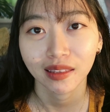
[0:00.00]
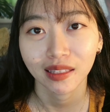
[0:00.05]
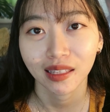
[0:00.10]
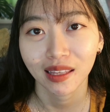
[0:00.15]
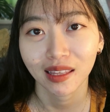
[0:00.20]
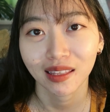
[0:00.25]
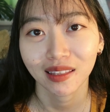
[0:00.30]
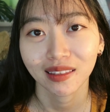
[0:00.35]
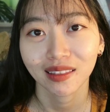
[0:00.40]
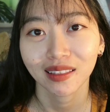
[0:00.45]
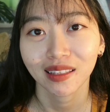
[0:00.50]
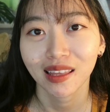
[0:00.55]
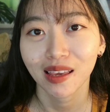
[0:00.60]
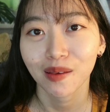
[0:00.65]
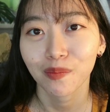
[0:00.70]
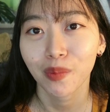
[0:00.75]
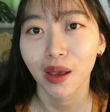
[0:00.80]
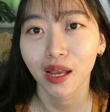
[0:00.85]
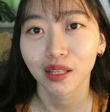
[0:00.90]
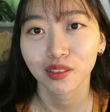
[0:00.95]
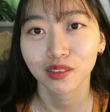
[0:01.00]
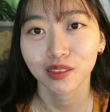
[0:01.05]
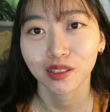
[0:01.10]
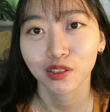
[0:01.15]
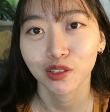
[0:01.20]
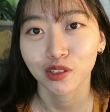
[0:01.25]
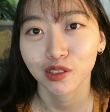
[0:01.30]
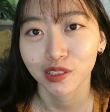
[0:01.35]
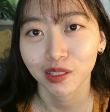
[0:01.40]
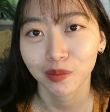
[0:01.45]
then get back to the
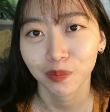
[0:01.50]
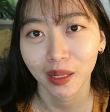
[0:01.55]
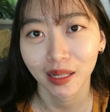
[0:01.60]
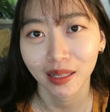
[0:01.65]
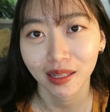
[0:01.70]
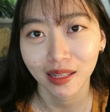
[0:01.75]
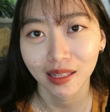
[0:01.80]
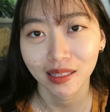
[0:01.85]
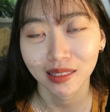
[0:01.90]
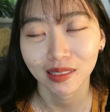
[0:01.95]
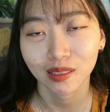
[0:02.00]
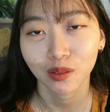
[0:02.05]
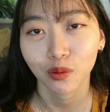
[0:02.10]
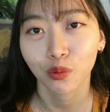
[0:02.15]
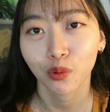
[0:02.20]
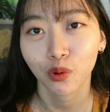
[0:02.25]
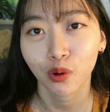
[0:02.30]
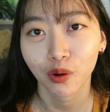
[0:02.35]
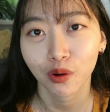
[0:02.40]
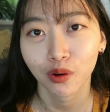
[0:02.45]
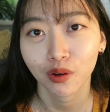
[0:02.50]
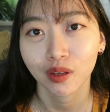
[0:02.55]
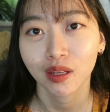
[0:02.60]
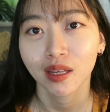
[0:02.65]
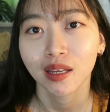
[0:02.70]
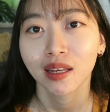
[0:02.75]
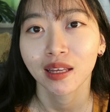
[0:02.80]
user palettes or